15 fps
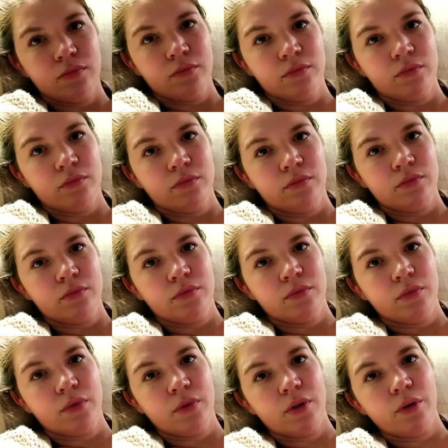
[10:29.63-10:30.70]

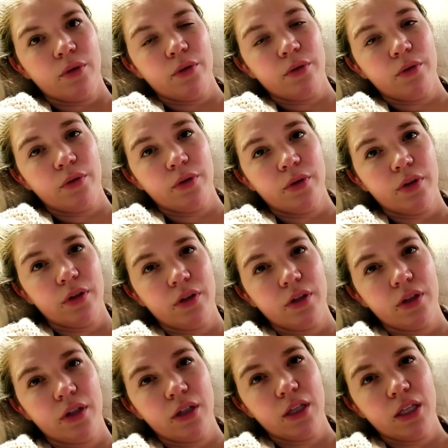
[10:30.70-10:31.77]

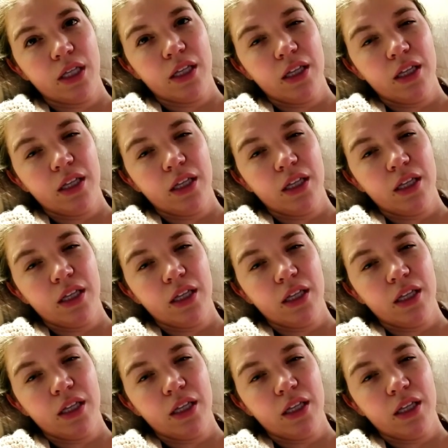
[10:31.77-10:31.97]
Nobody speaks.